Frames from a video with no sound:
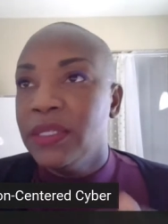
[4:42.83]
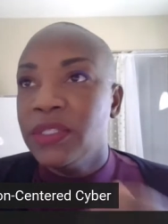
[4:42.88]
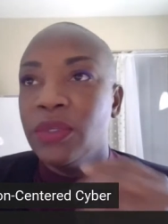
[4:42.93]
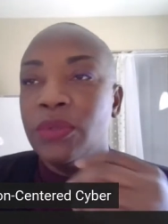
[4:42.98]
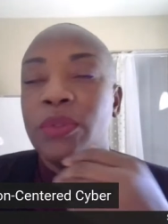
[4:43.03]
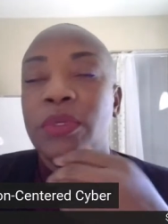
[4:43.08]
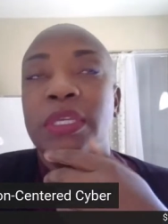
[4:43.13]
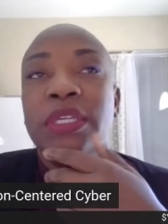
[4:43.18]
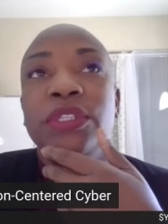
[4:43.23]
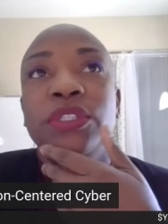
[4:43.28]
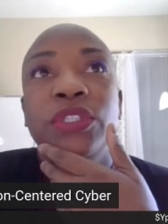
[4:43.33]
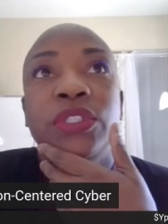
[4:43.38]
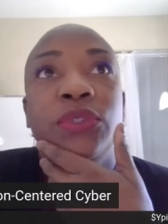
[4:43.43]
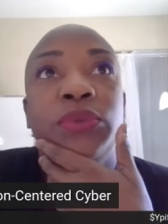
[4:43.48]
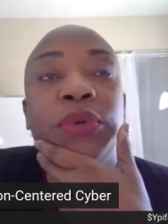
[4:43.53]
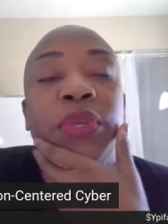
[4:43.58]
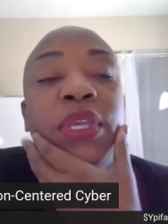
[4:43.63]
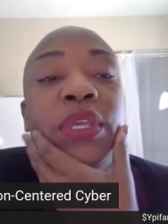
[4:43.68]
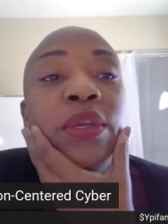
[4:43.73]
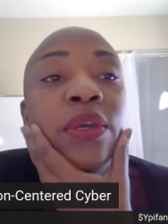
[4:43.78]
so the issue
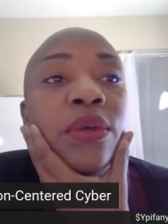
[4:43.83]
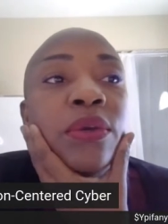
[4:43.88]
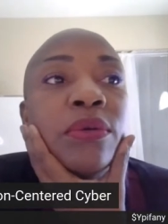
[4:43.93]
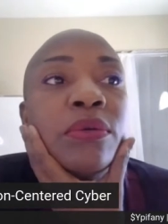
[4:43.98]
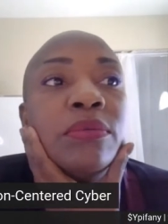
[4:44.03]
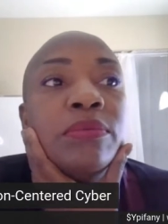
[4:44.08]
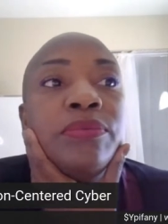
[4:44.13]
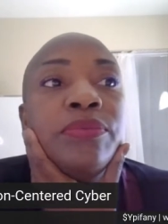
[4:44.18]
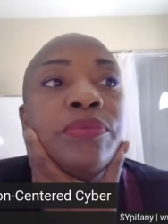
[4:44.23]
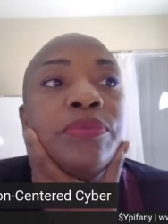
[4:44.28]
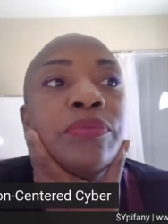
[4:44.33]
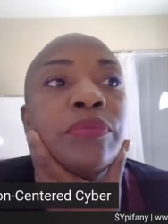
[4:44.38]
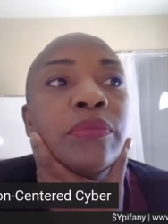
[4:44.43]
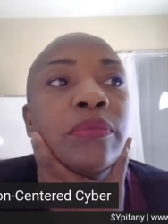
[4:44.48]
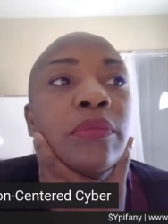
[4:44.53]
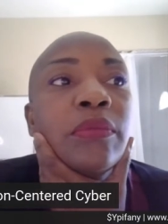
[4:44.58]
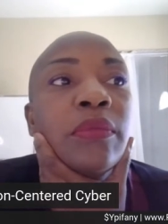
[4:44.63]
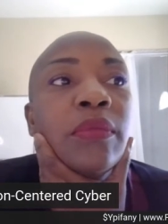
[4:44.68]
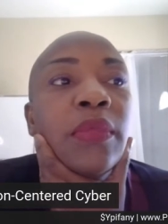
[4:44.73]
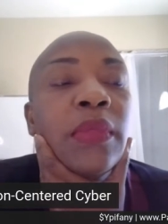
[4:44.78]
here
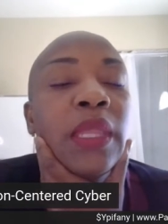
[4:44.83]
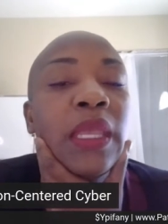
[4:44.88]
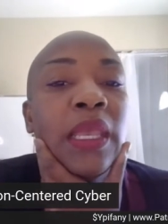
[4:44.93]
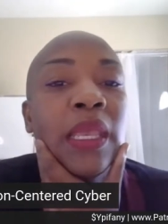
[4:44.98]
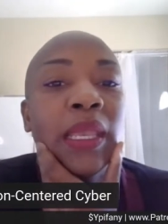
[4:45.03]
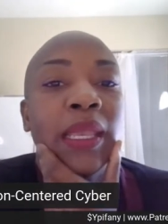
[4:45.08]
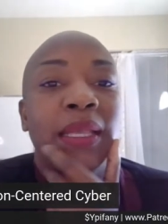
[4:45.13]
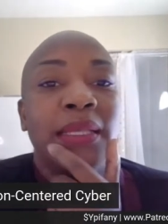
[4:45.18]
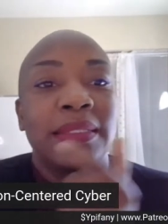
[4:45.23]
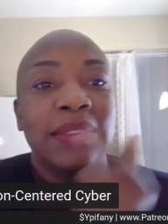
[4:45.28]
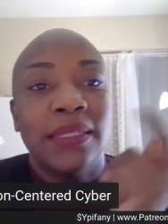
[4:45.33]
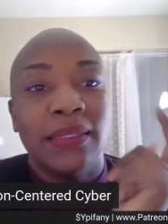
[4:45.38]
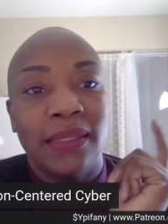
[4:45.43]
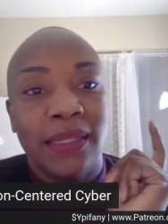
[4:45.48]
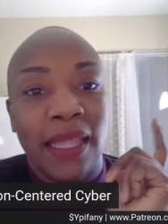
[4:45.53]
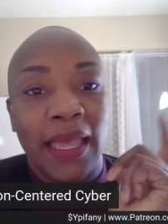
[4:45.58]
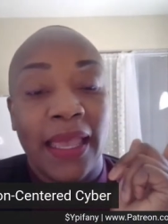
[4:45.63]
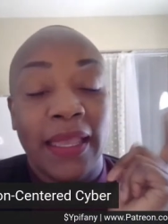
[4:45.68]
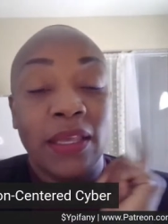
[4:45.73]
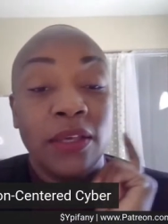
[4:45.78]
is the
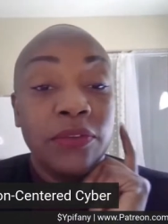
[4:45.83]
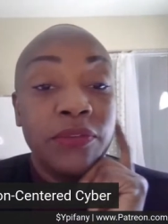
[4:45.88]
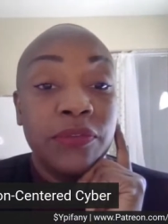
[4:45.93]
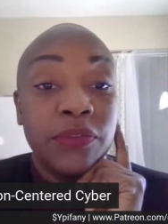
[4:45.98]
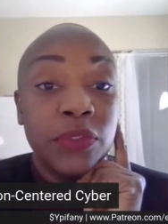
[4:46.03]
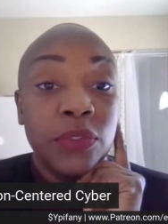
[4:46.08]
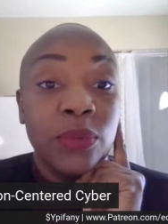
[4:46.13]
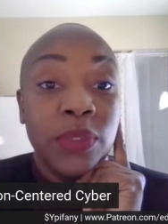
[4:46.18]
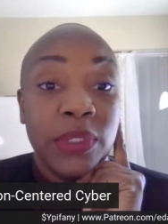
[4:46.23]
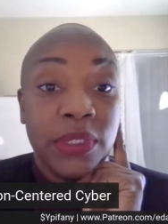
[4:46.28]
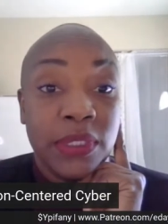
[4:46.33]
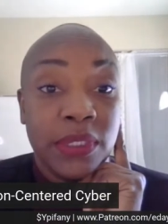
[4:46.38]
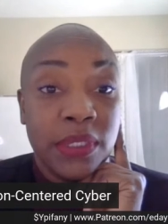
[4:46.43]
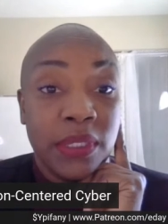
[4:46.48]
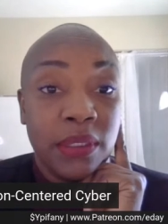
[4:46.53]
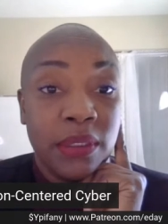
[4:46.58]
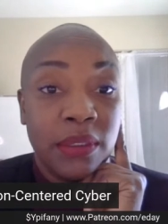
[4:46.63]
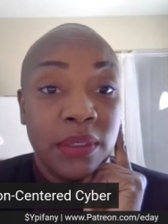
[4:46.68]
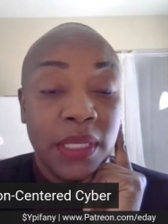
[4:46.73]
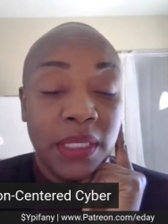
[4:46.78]
lack of
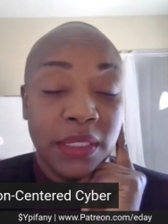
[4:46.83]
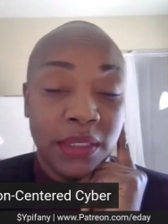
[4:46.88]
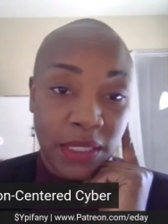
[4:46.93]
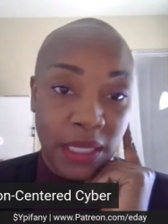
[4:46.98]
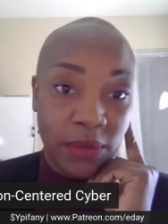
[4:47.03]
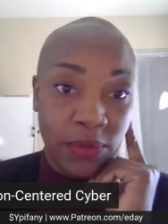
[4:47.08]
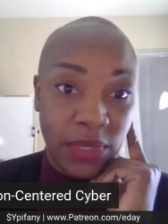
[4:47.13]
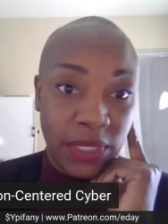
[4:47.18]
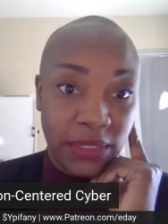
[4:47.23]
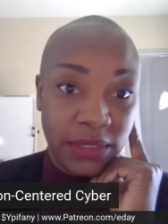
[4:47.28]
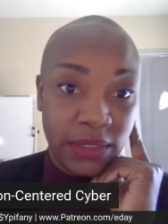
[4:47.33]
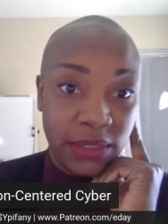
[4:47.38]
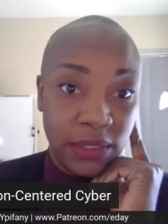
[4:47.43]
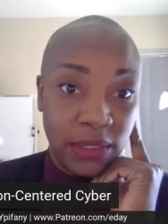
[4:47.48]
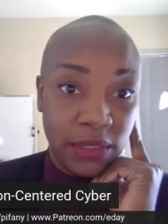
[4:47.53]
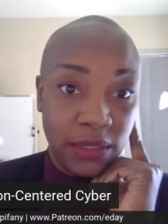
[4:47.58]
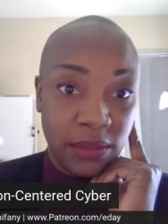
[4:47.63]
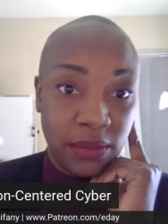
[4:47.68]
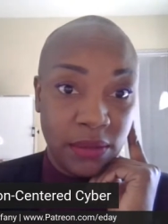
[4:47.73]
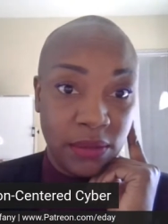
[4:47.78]
fluency. That's how I
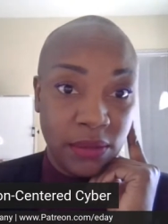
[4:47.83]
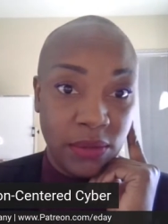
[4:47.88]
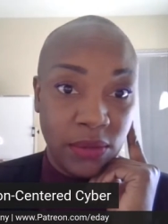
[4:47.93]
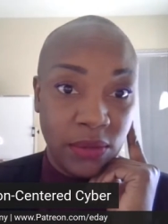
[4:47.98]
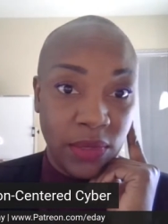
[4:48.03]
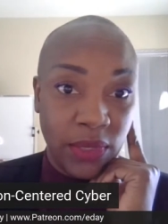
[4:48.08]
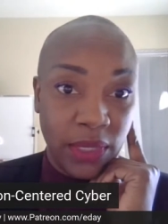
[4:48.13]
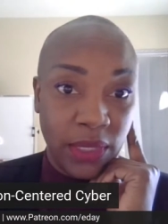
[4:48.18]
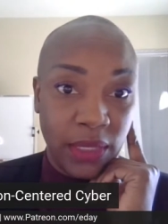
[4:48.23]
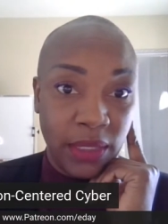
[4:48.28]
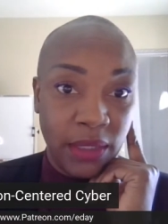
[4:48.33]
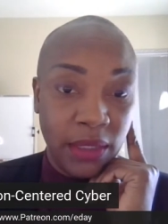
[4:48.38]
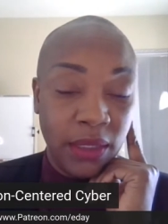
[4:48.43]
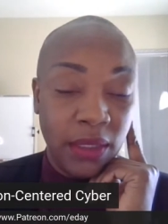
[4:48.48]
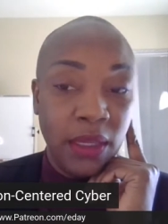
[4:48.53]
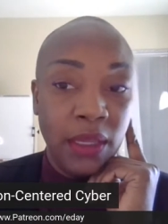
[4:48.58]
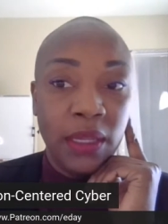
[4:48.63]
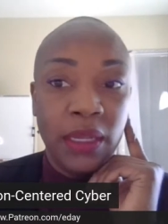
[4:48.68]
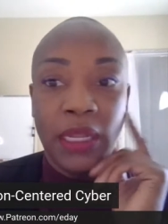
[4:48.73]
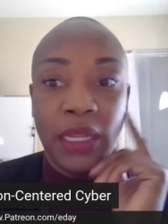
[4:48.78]
see it. Okay.
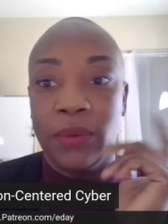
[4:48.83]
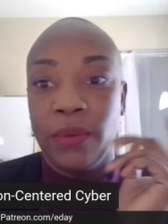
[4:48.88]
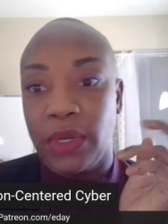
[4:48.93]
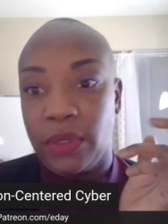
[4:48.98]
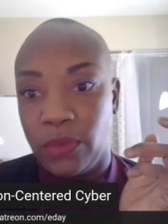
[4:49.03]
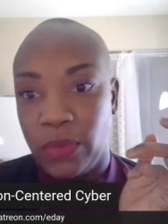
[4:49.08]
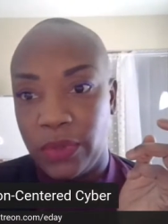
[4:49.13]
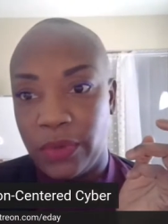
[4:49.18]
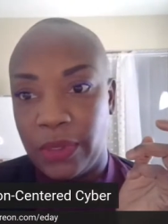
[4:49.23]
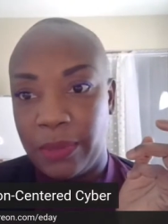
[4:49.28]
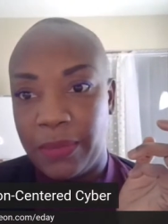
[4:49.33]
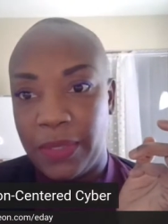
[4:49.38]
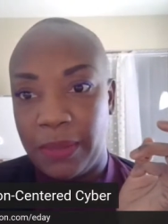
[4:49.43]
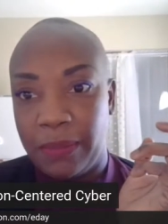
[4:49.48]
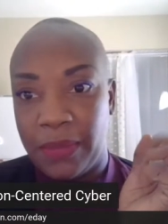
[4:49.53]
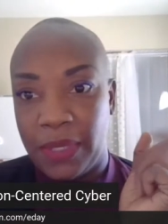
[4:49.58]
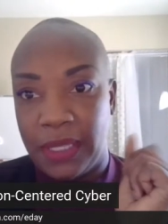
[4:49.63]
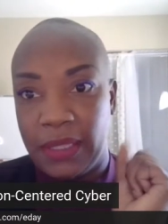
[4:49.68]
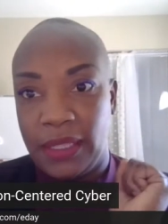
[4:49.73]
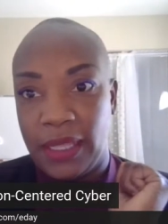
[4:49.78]
Now, what, what do I
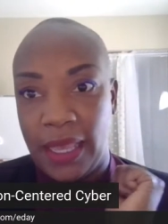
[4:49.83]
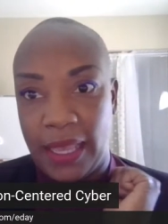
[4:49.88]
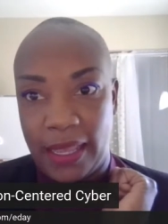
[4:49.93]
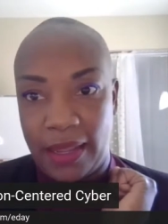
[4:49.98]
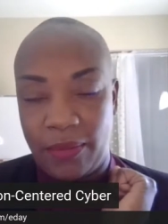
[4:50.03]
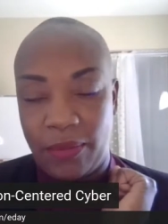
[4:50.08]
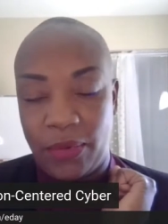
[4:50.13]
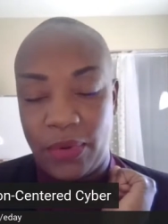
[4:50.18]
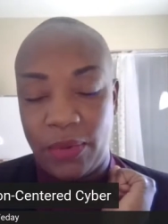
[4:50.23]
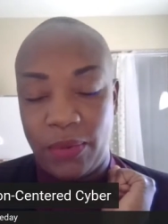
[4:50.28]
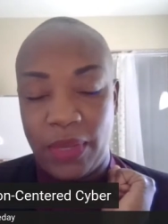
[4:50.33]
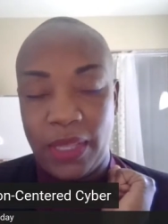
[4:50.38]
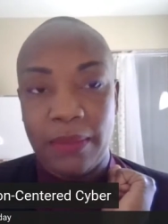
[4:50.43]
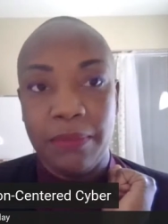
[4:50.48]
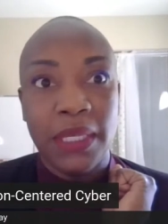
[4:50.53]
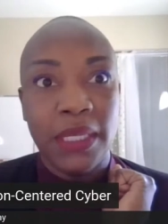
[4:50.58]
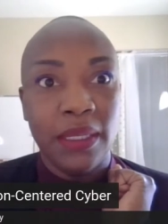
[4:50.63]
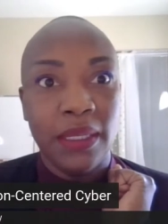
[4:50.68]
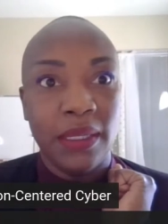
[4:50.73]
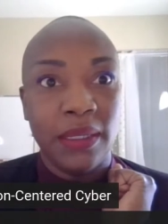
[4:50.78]
mean by that? What do I
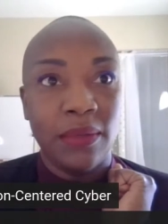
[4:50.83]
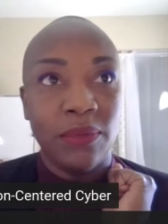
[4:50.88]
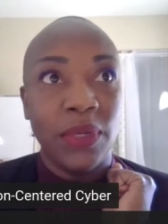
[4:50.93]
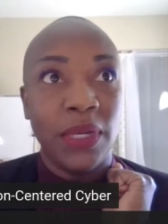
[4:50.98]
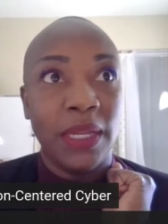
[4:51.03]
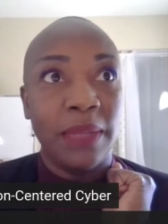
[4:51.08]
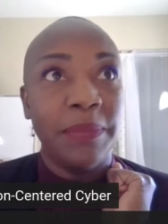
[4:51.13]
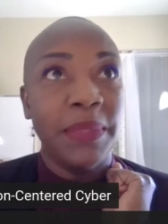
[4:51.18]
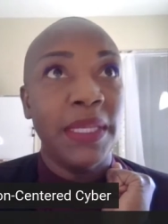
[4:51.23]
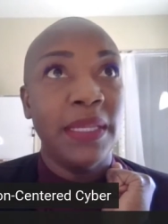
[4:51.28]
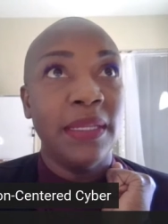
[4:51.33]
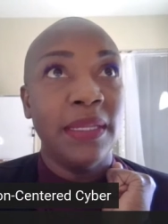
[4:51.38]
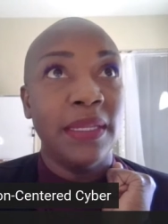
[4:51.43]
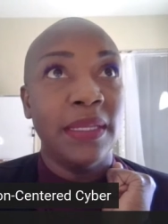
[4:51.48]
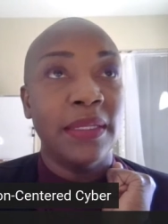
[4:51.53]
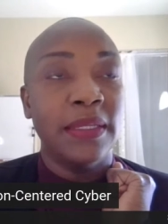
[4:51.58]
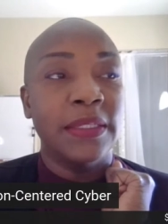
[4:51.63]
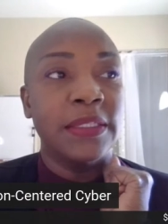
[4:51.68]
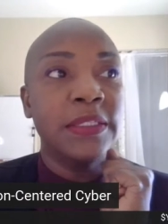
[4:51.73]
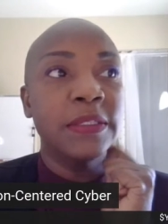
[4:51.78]
mean? What I mean
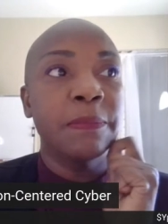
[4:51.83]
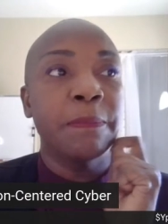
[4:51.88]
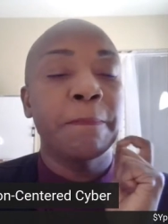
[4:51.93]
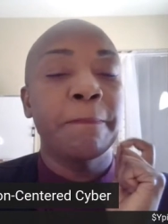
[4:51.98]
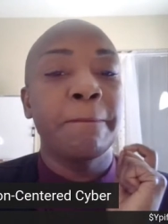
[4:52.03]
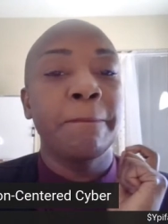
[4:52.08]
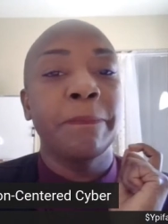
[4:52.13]
is